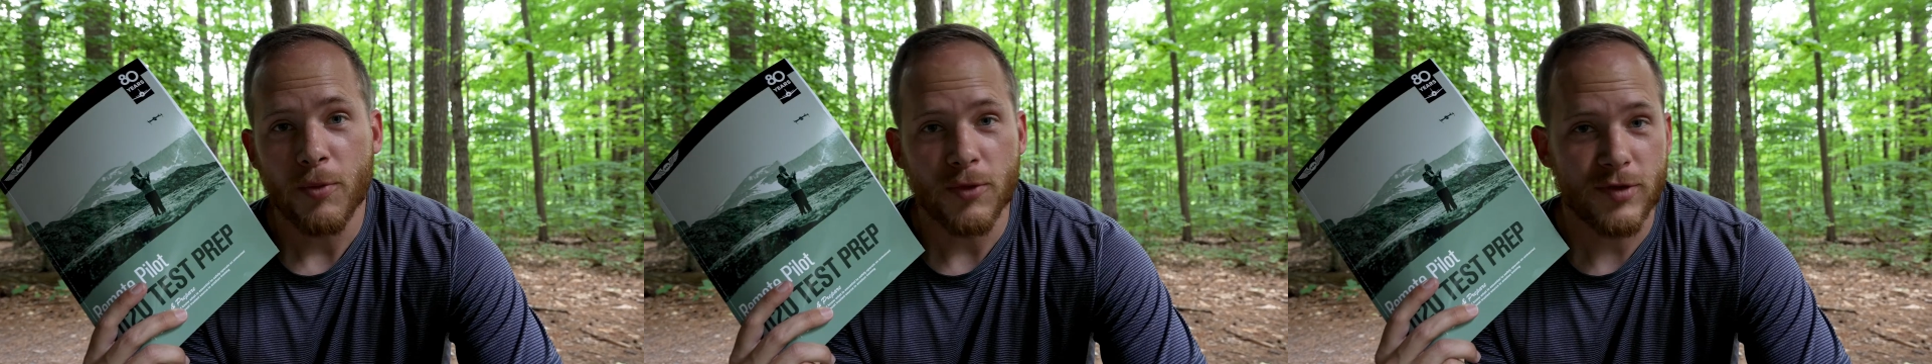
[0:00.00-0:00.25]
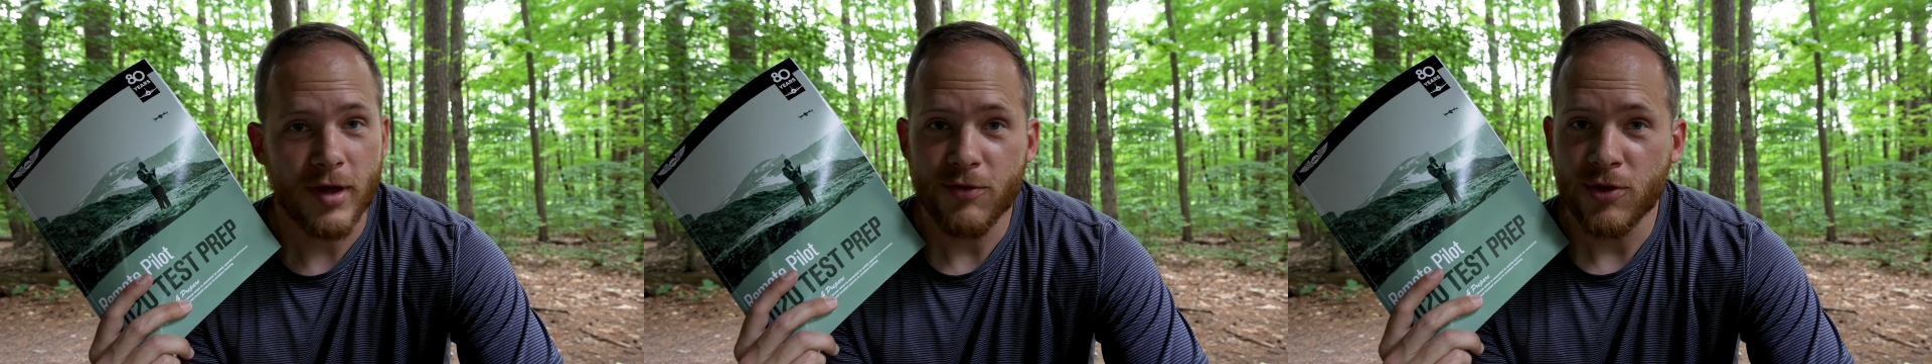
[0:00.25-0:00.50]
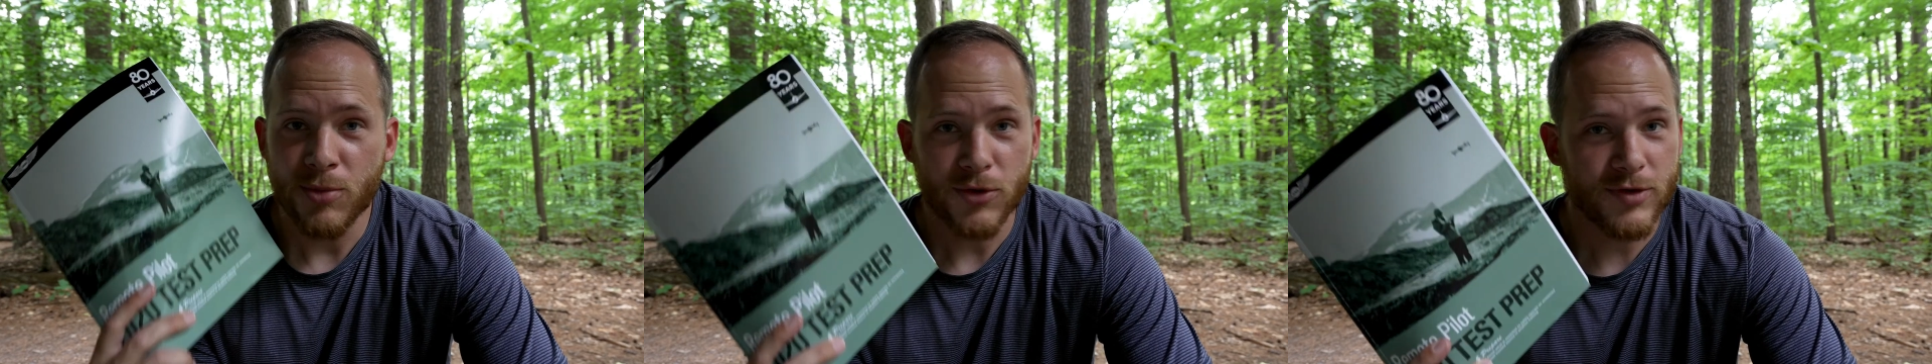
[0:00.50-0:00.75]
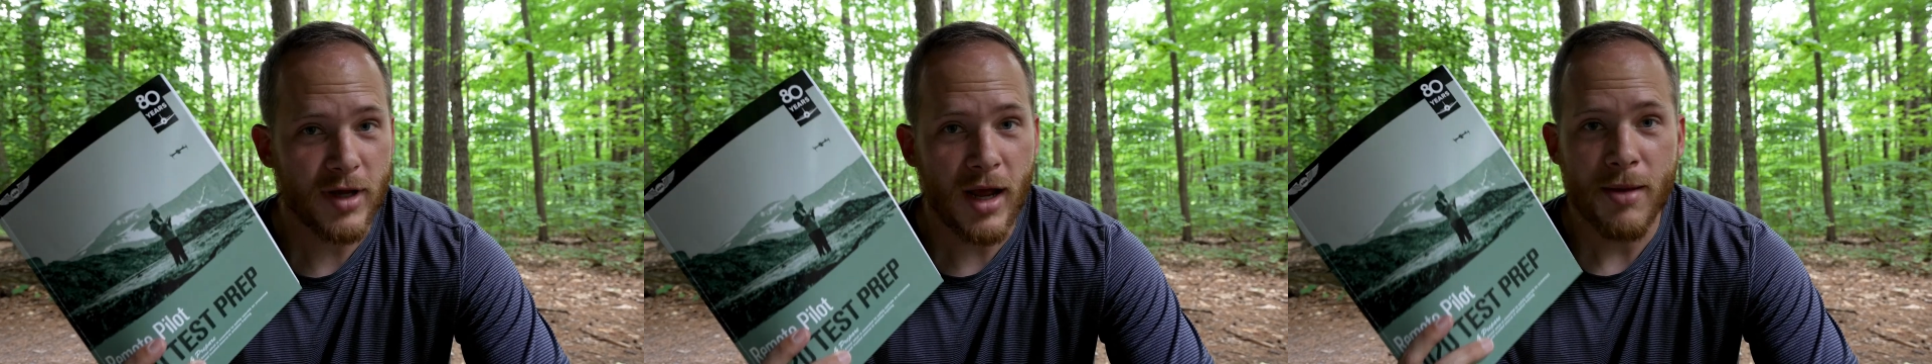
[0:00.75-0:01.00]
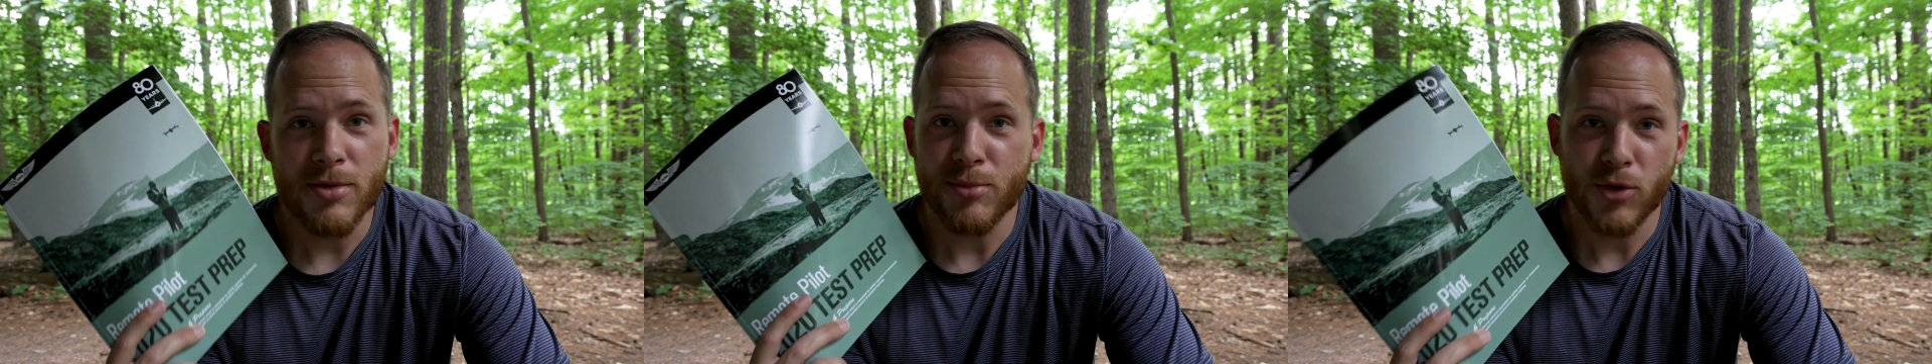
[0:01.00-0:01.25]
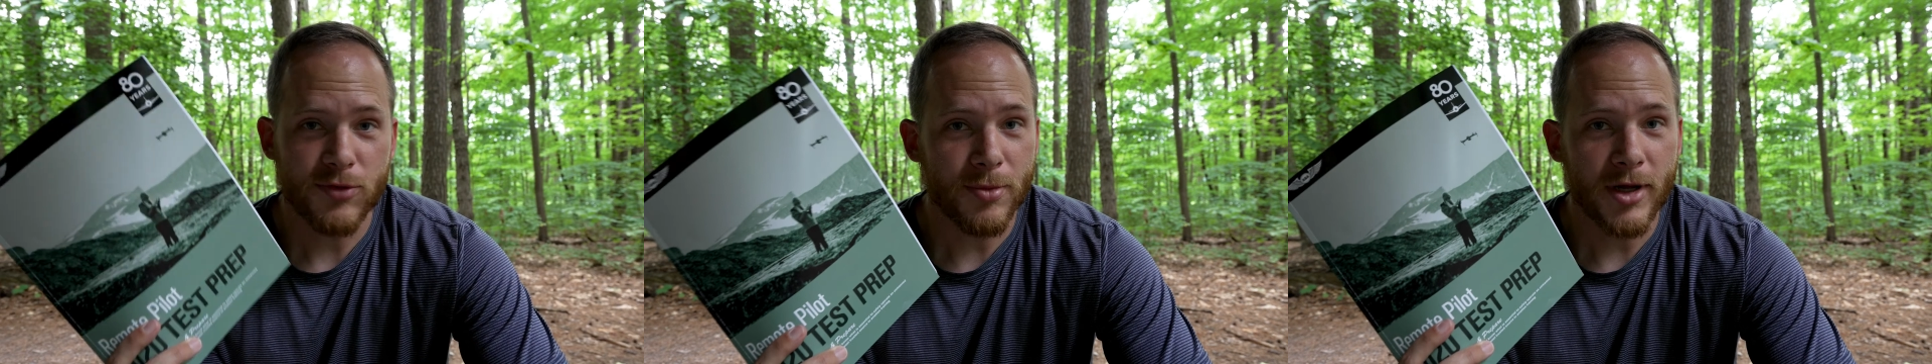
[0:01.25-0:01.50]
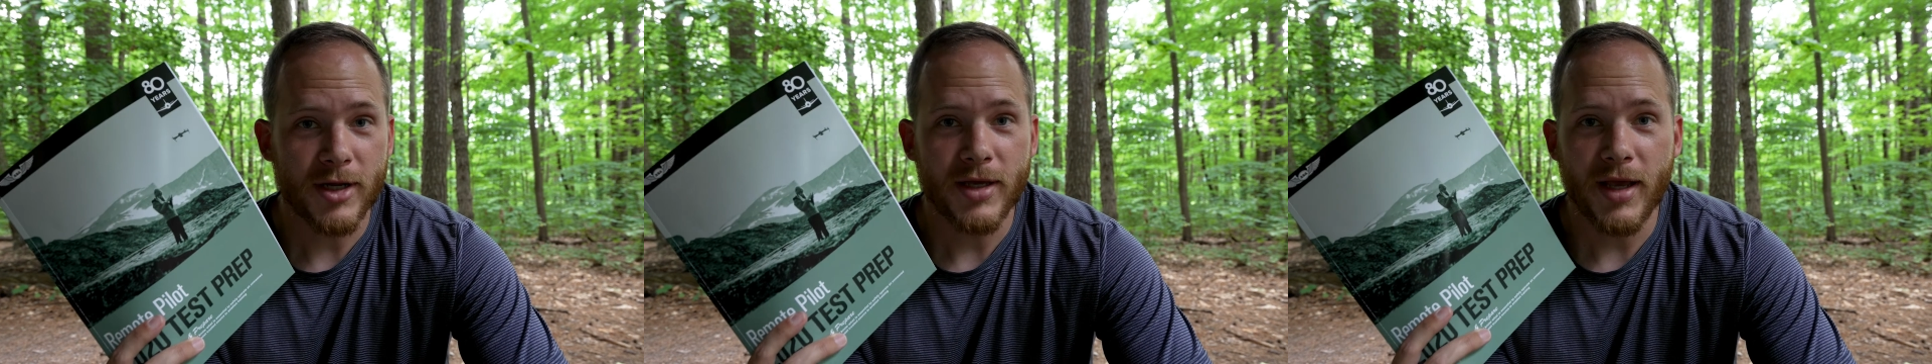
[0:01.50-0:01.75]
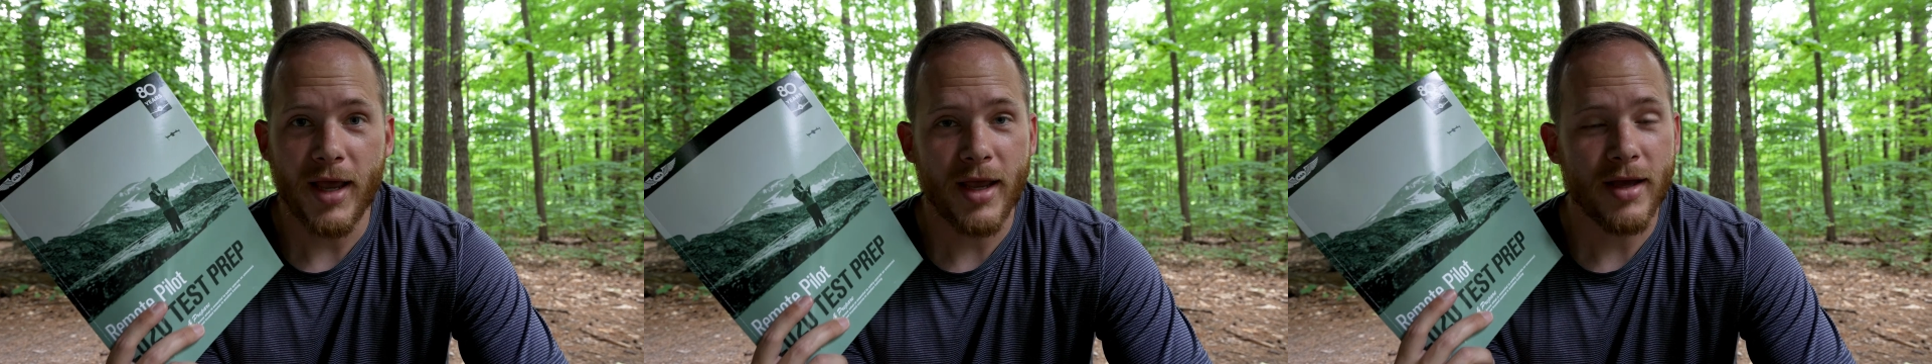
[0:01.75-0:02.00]
will save you the most time, the most
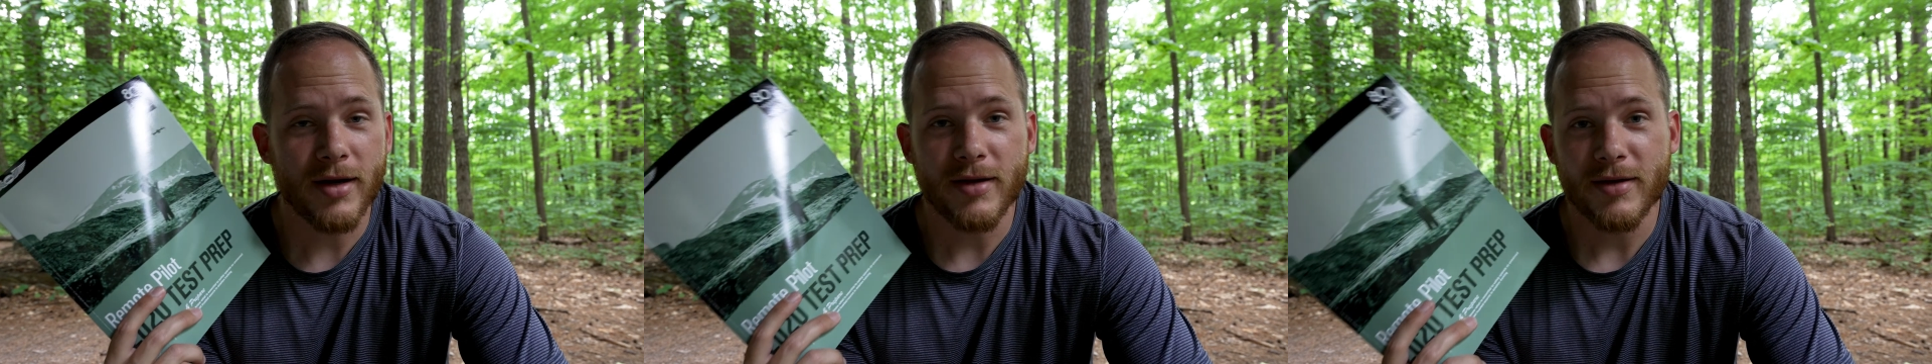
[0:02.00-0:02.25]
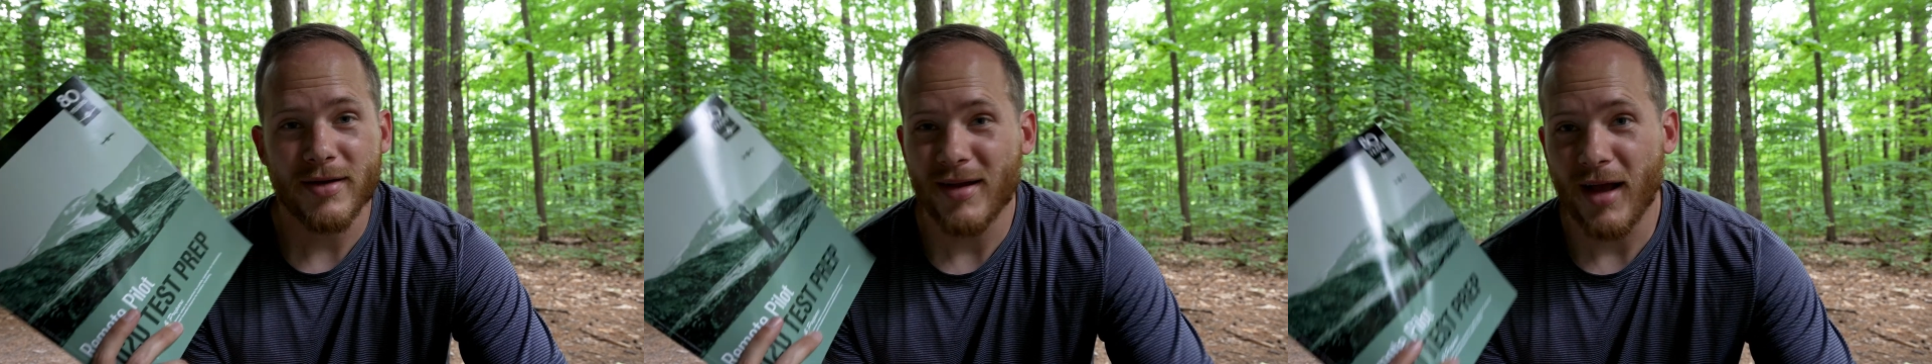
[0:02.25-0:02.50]
money, and